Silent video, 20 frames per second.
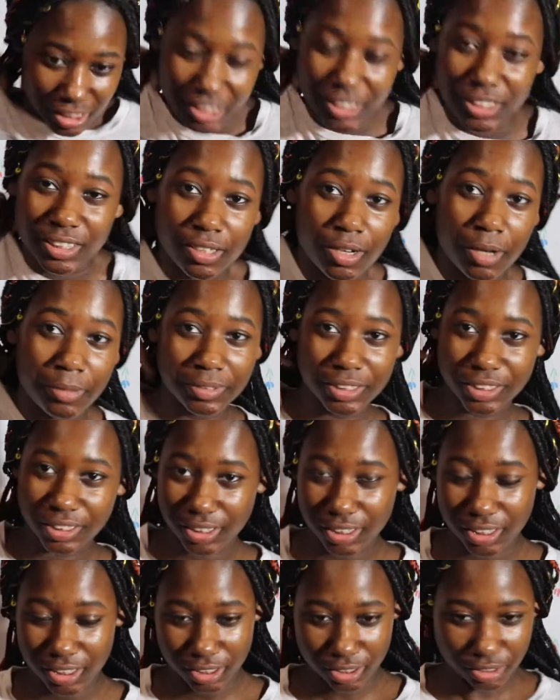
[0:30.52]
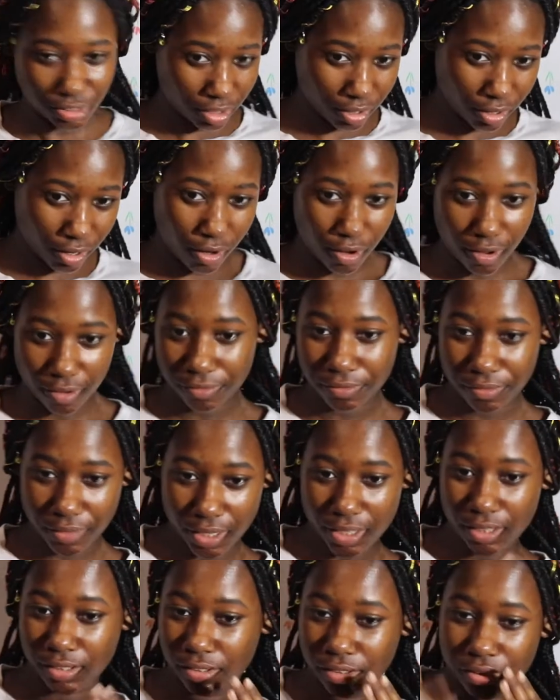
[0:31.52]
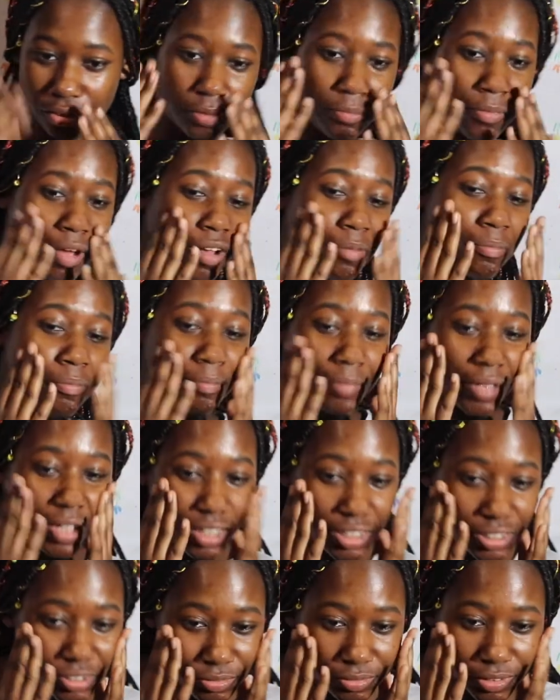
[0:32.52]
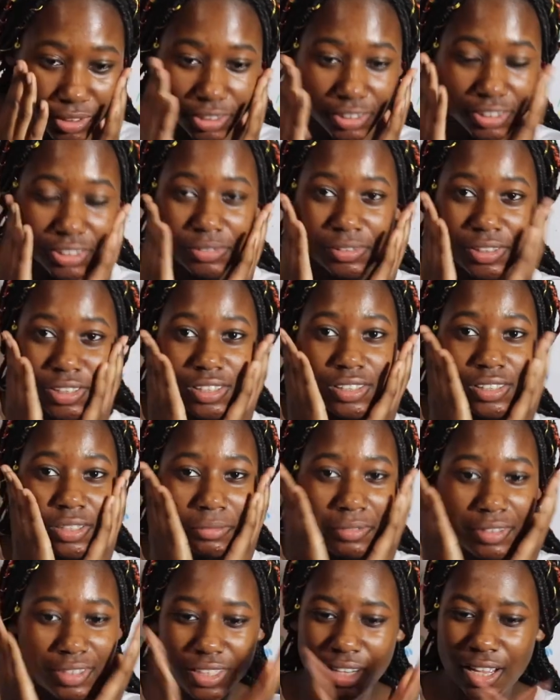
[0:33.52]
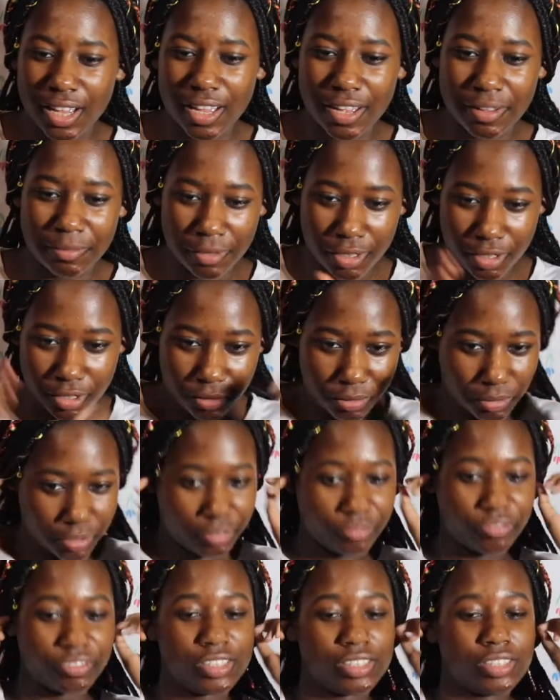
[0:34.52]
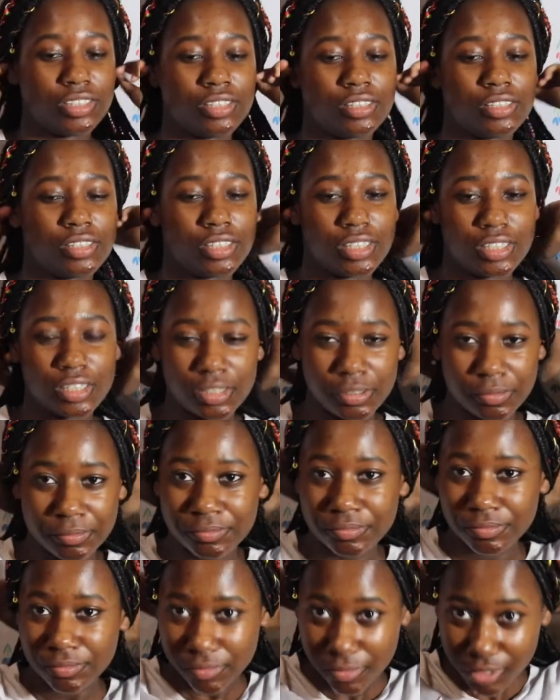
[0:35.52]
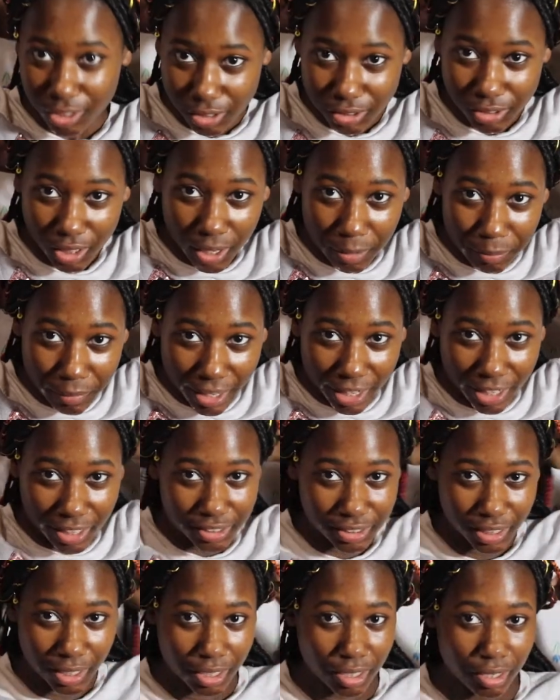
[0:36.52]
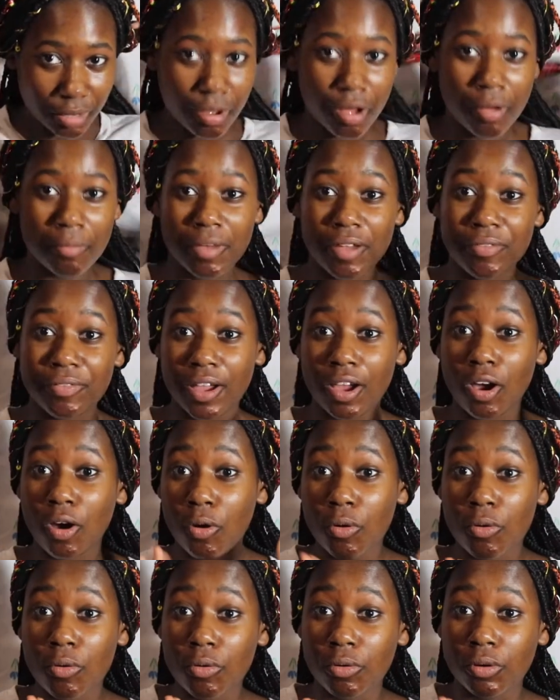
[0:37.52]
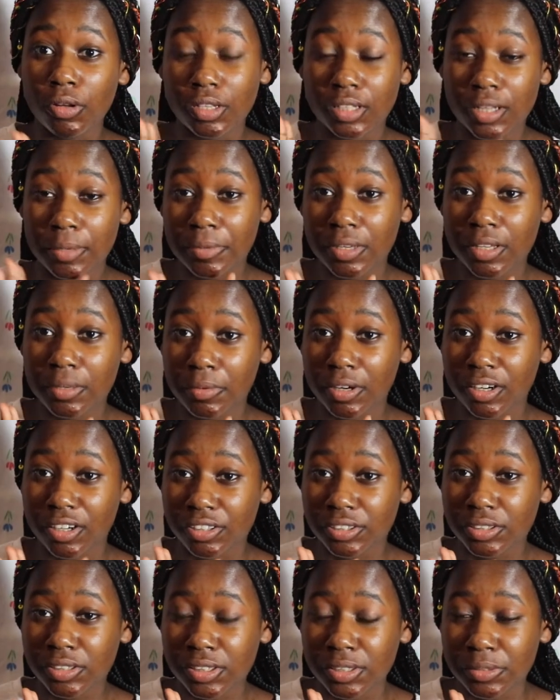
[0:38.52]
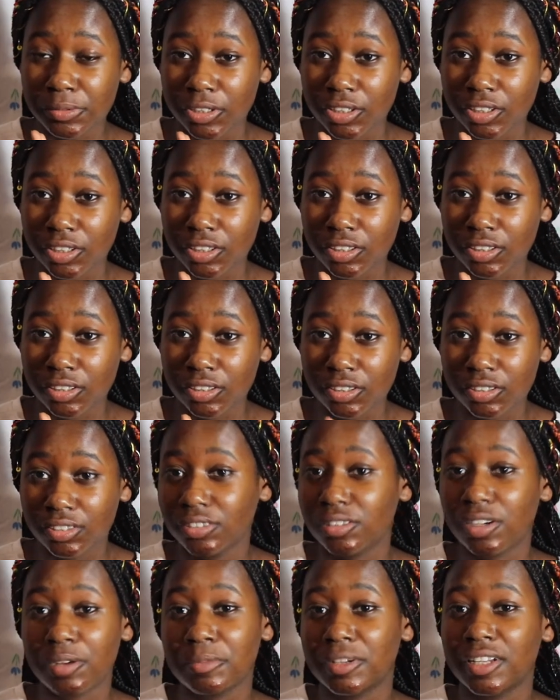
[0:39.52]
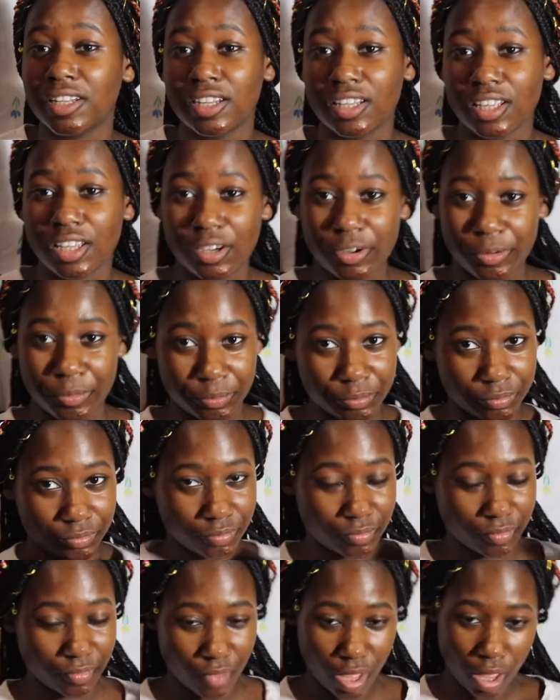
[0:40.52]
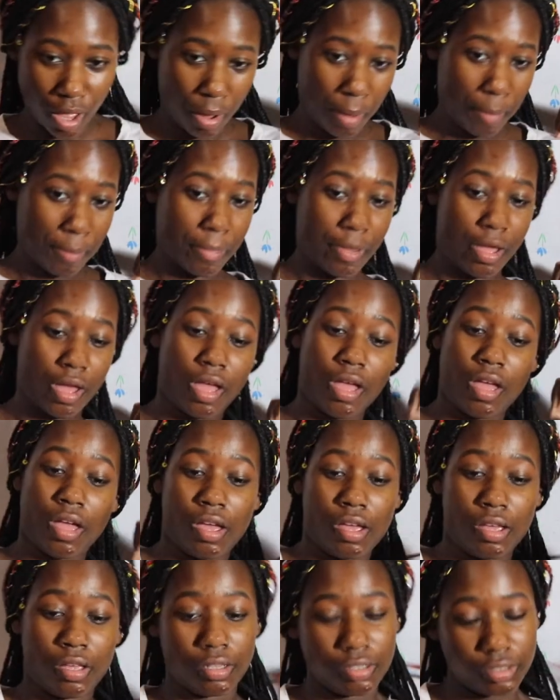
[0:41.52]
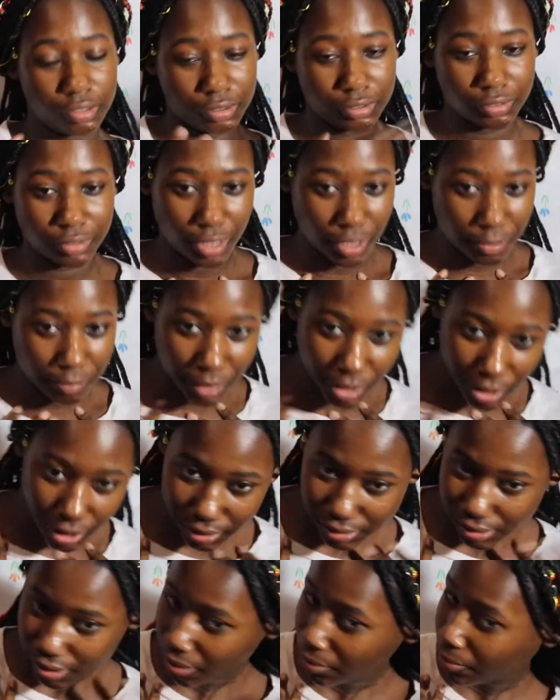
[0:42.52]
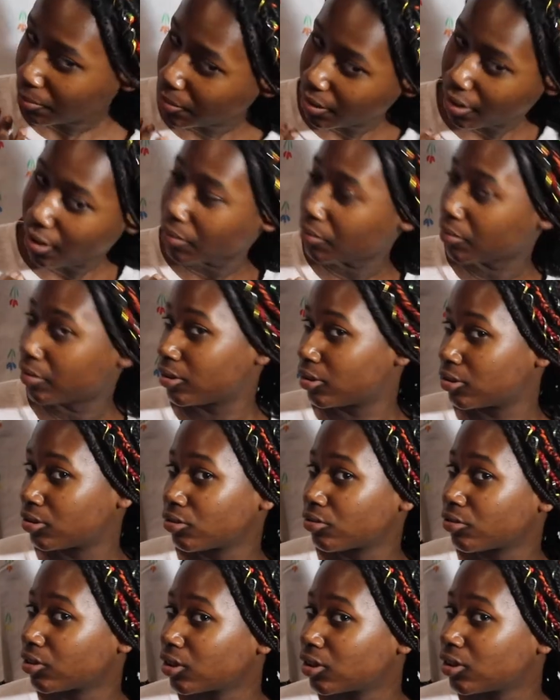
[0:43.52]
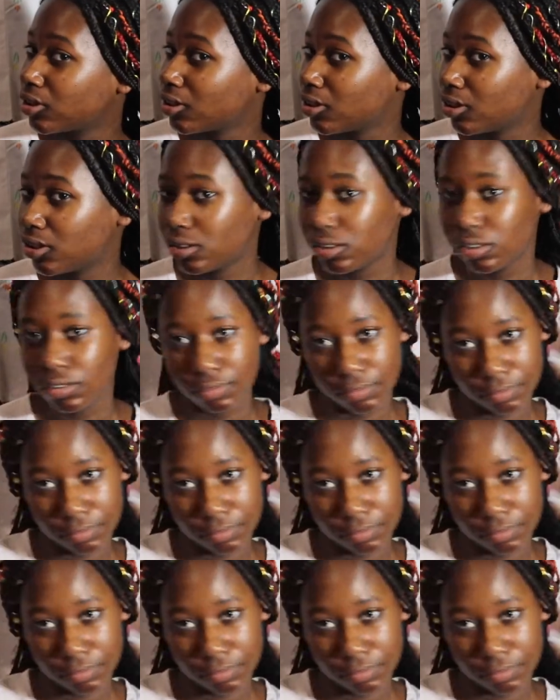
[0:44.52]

so i'm just gonna start off and do my base first which is something i have been doing recently so i have my hair tied up matter of fact ooh, let me get my christmas sweater no, i'm gonna get it later but i have my hair tied back with a scrunchie